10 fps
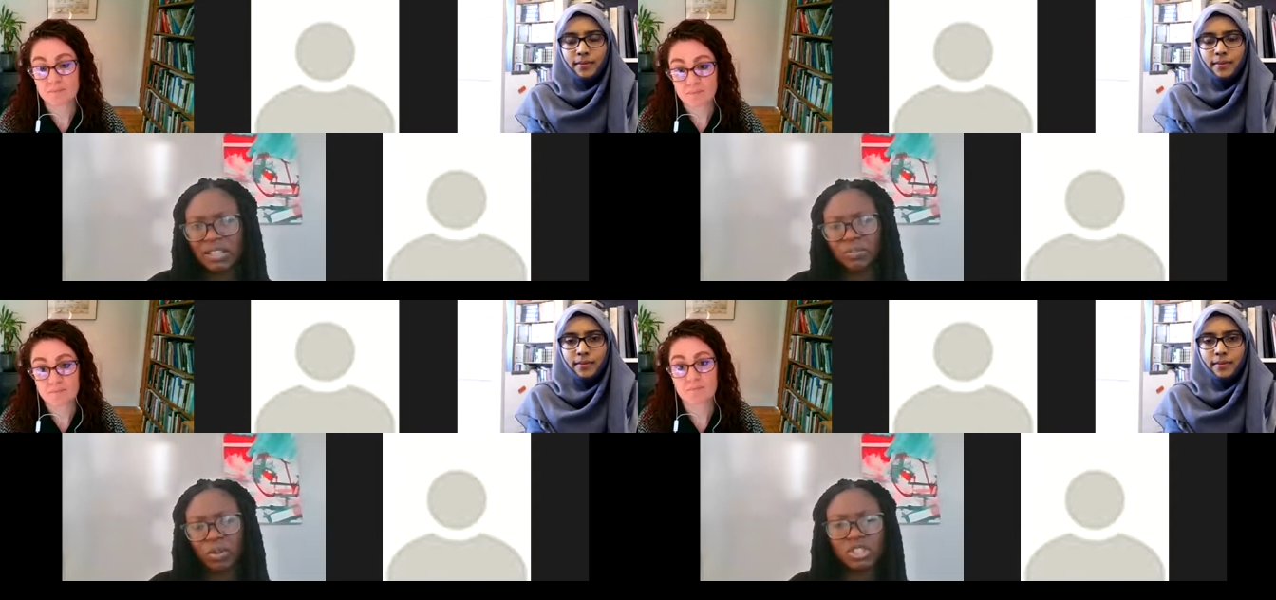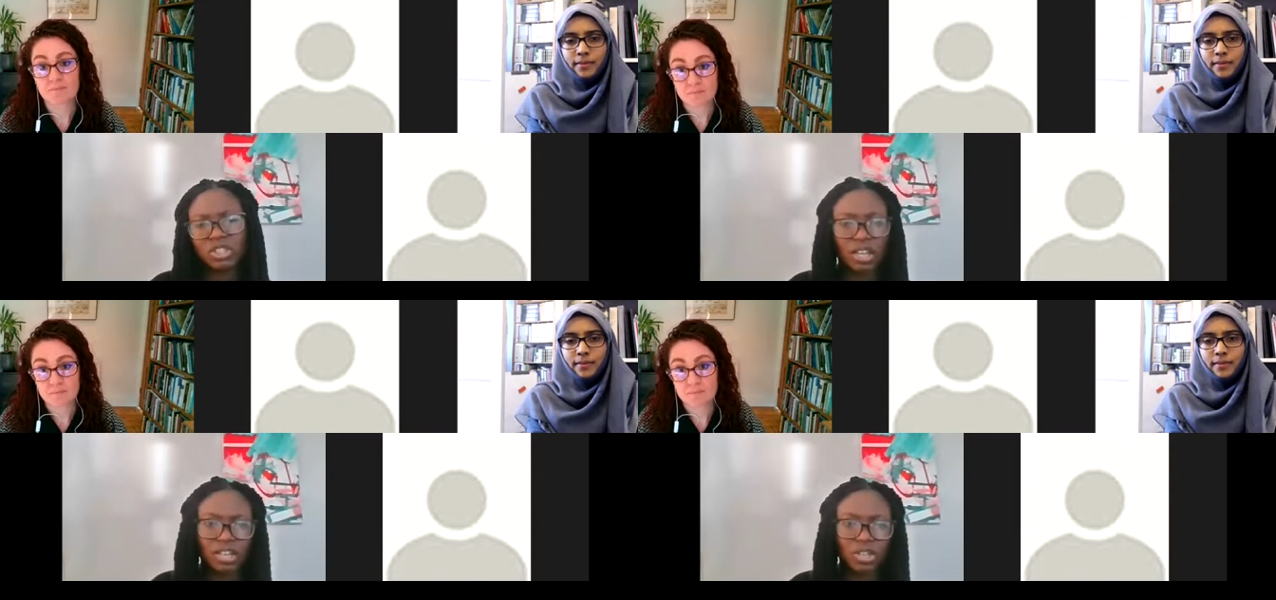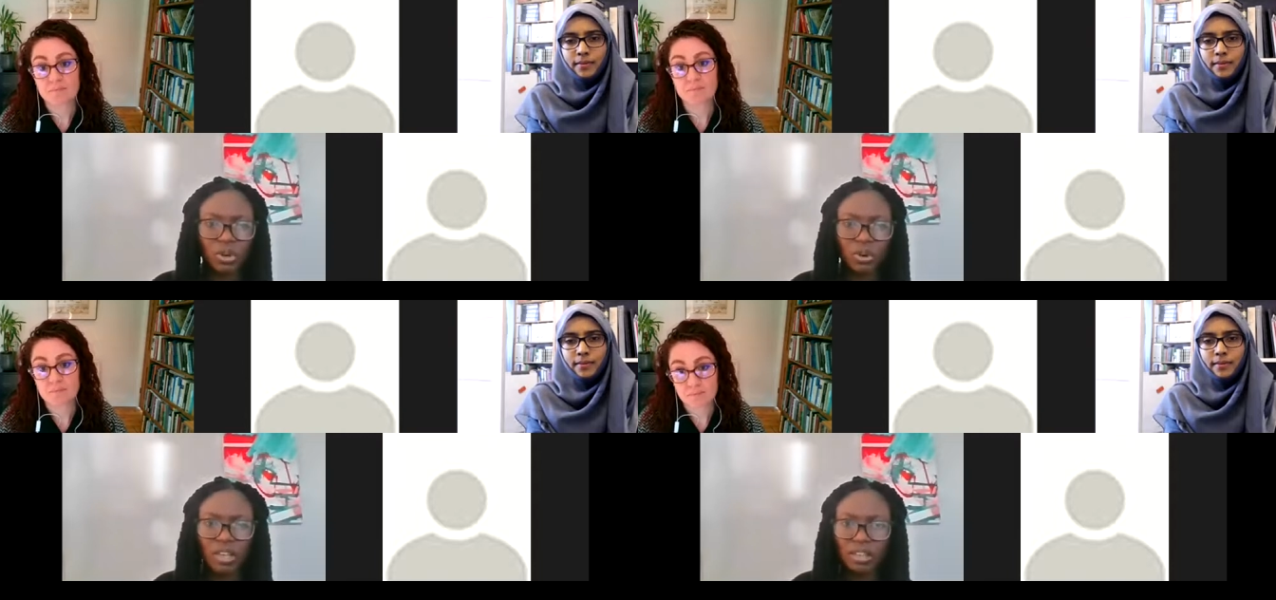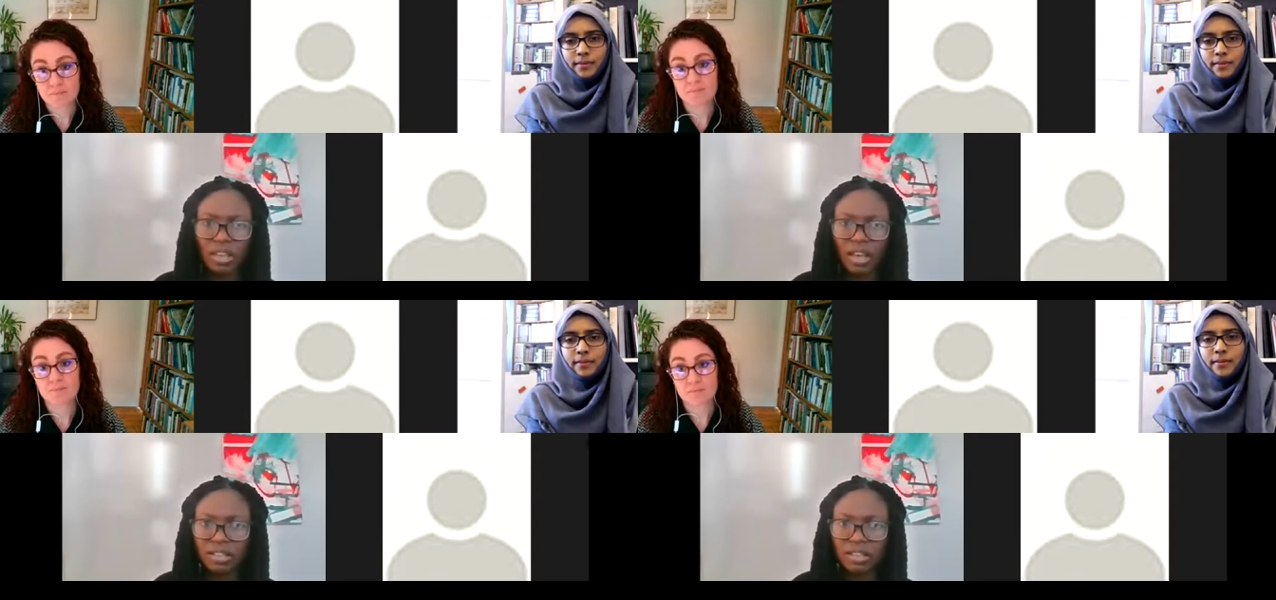Speaker 1: the project and knowing
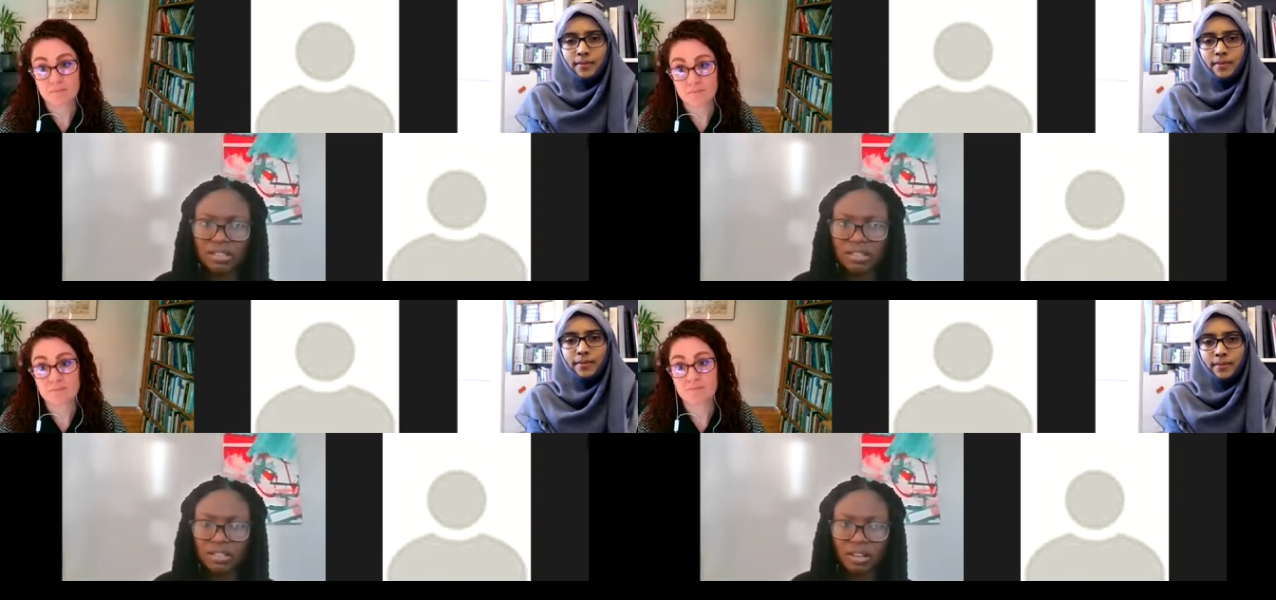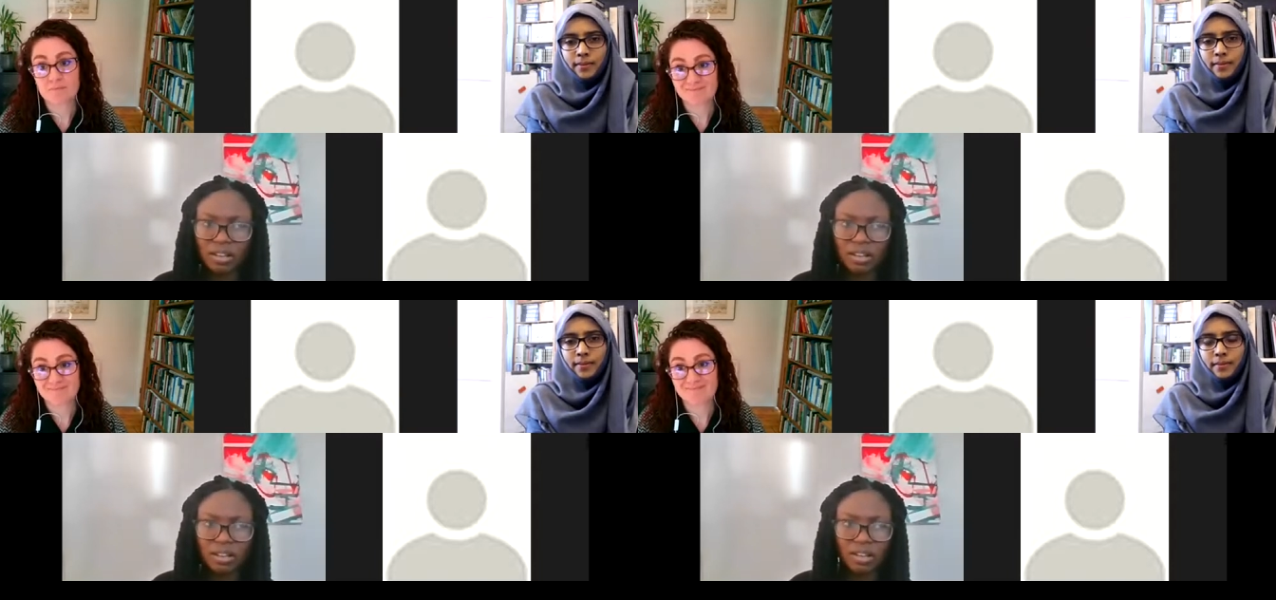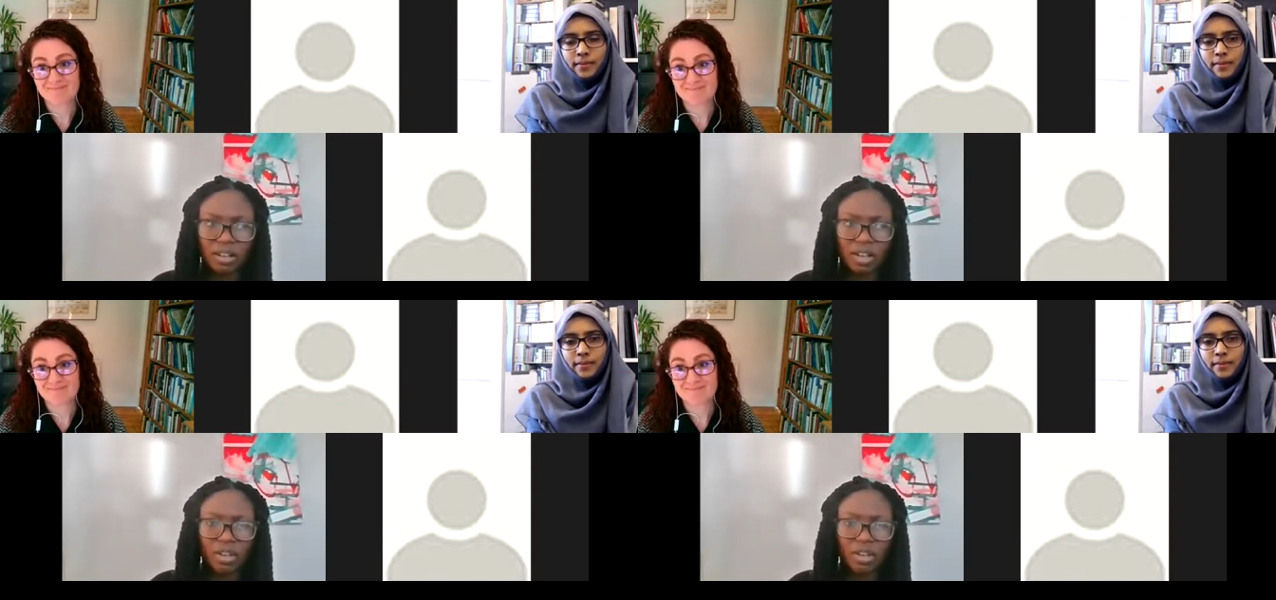that uh,